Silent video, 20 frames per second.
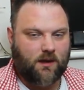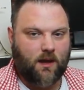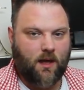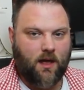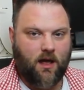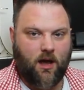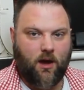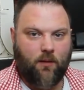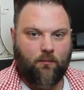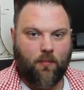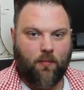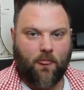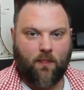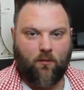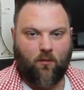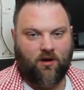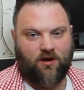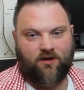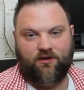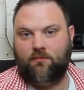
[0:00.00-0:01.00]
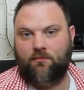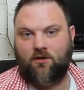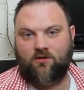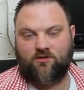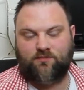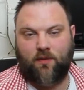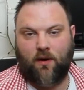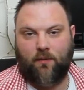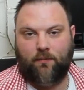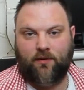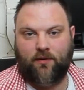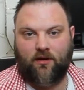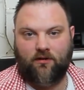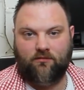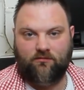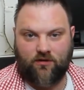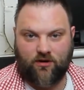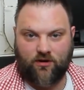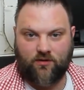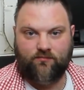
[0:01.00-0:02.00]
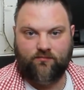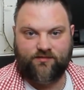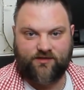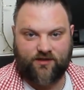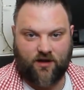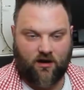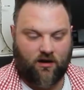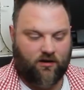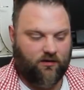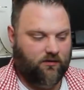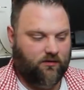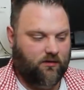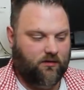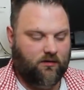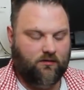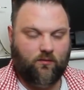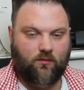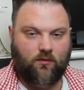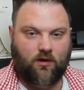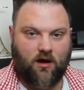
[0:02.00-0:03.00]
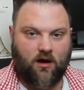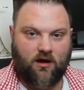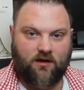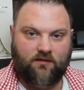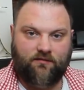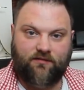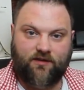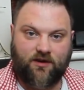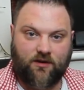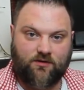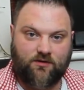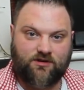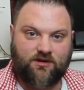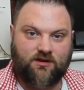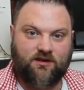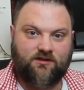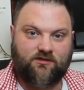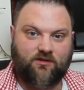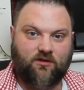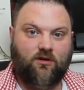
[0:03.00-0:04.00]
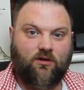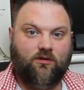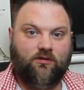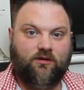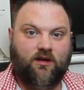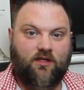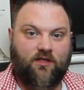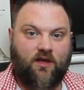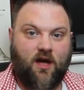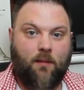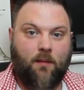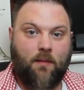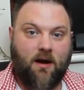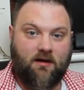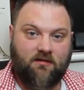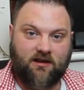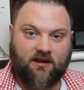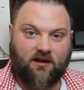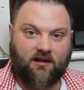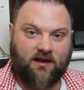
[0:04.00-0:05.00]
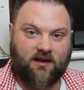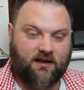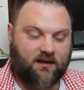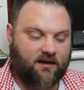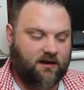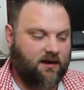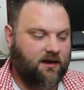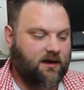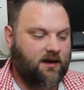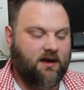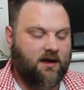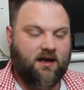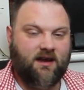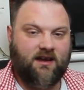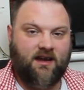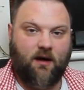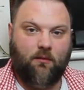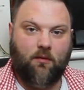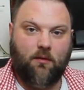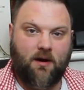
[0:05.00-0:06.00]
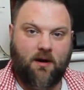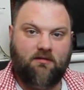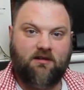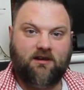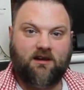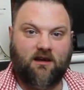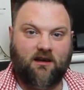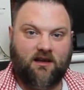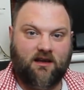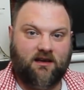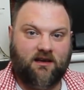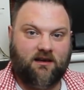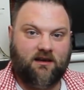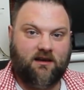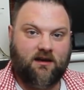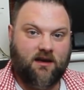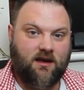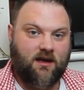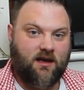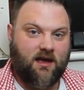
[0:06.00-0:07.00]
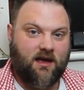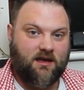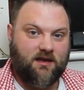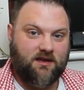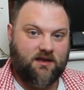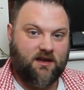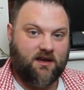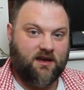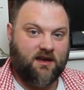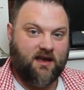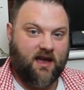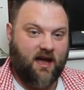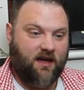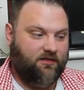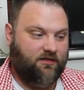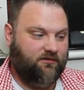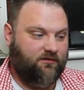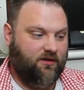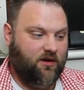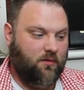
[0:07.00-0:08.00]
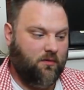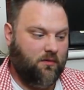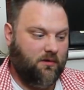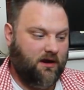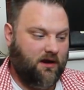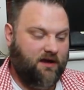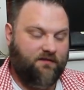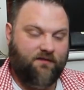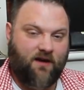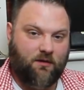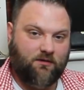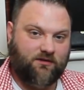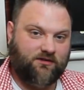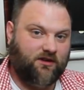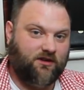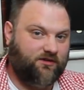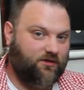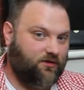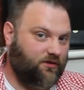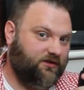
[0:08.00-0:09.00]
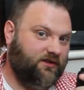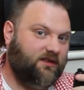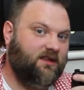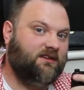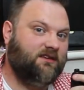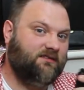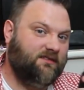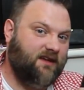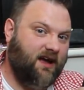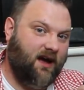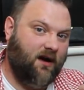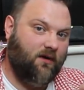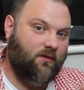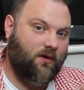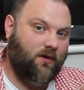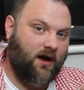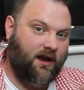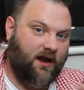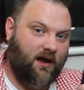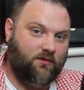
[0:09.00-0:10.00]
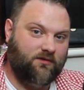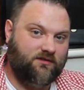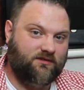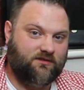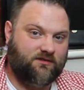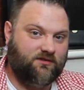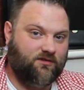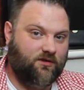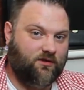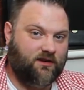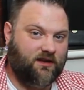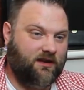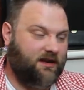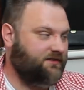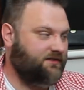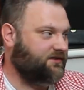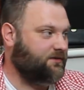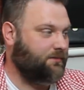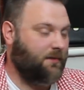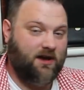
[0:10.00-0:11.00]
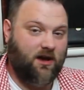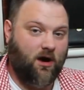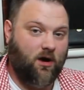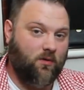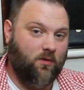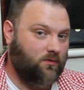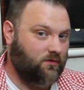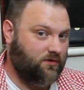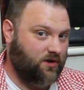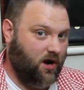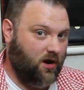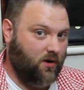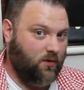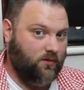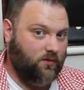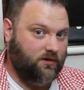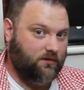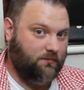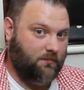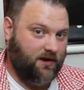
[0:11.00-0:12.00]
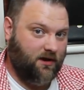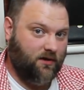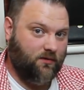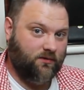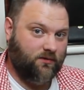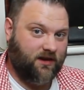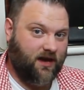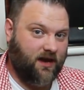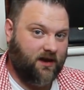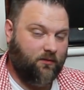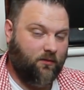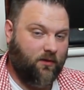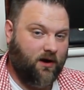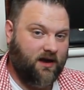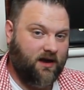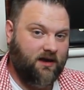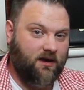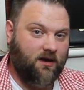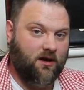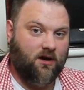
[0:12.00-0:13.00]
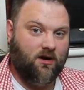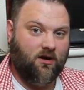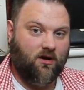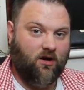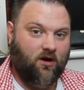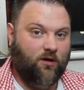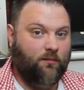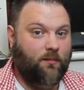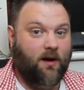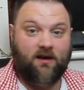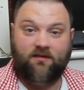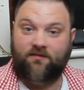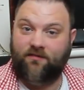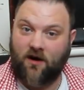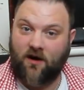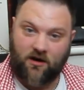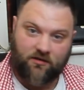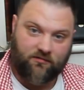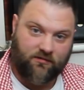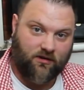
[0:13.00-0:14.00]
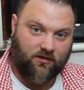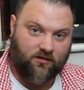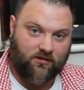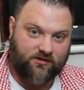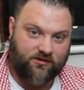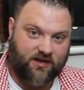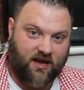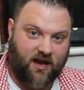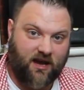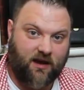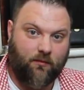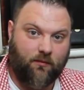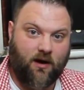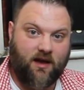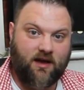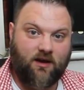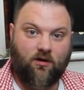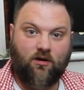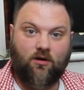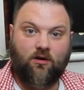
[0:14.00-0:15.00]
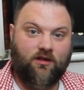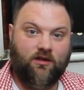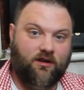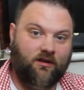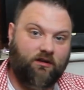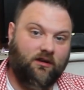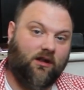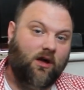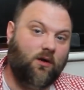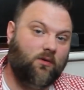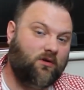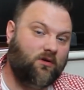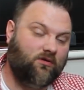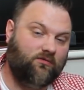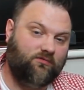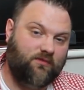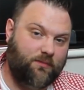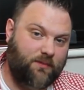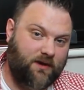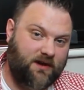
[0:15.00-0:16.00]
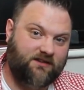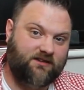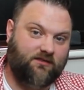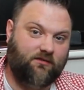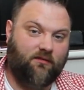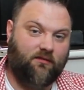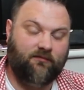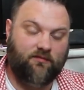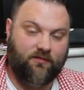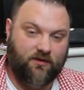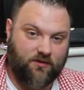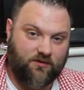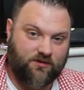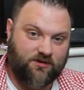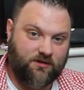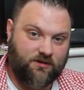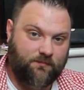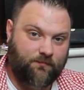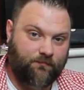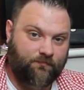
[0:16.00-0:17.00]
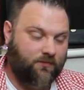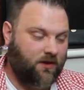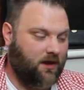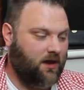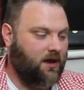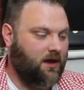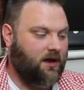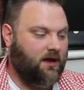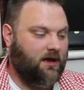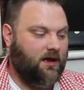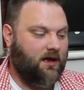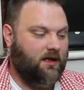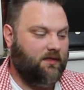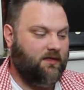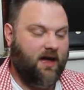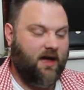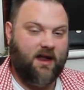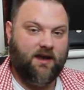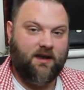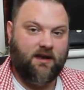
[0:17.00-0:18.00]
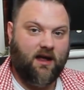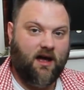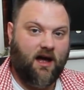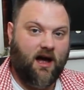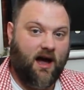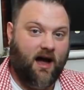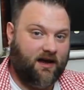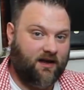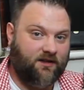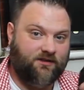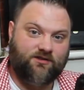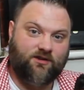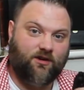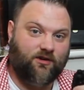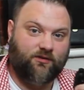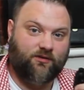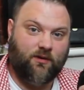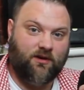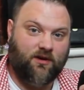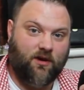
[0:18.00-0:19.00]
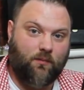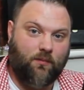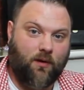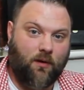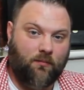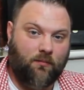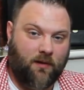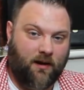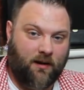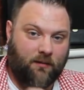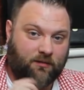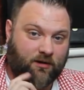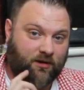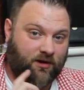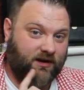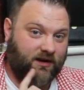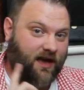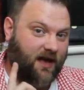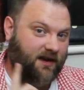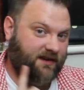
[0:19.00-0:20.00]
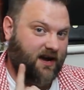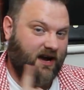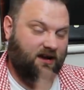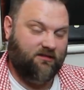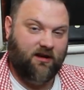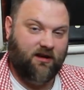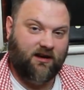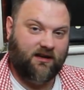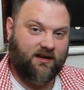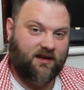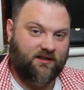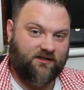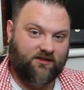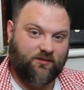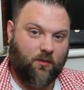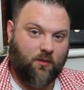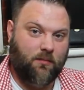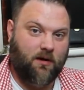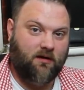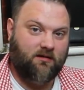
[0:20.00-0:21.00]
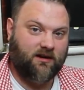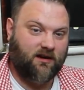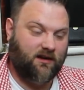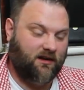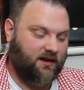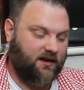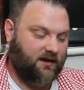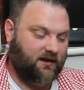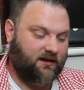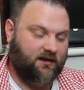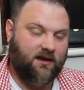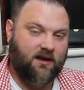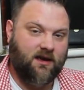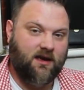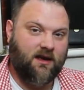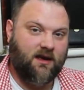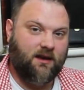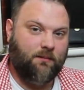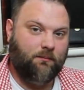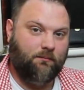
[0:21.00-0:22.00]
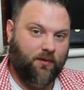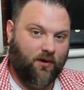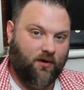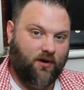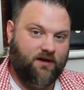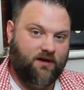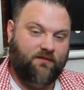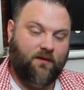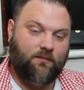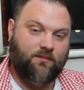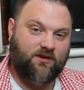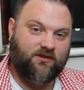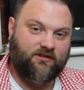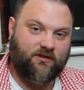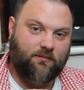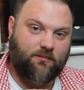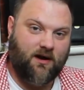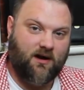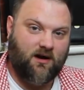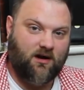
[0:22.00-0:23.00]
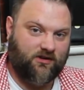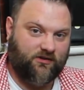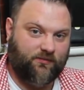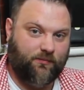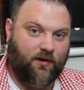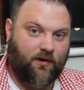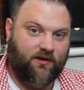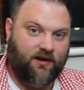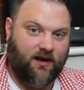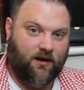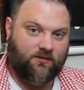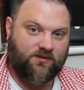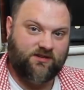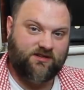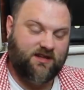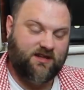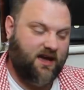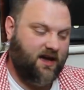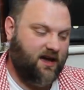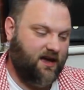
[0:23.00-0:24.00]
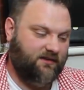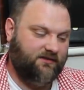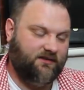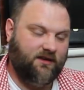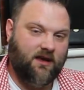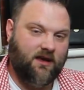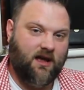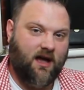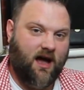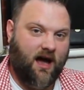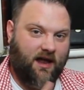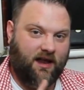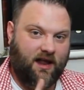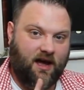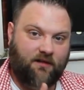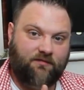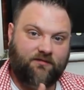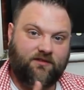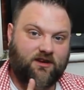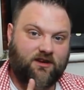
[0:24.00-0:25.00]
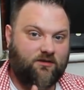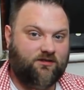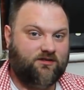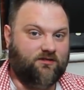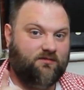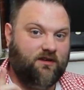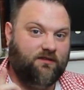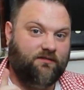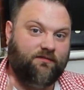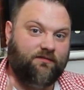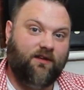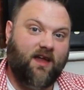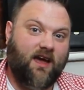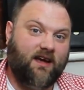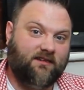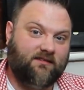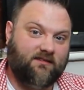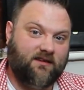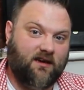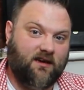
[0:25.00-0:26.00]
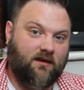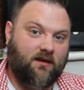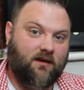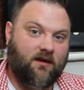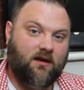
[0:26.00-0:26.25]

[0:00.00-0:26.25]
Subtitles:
one of the most popular rooms on Fusion is called AmericaLink. Now AmericaLink, you can get through, if I was to talk to this now and I was talking into my own node, my own gateway, or my father-in-law's gateway, or the local repeater on Fusion, then I can talk to it no problem, and I'm going to get directly into AmericaLink. But if I'm using my hotspot downstairs, I'll have to use a reflector.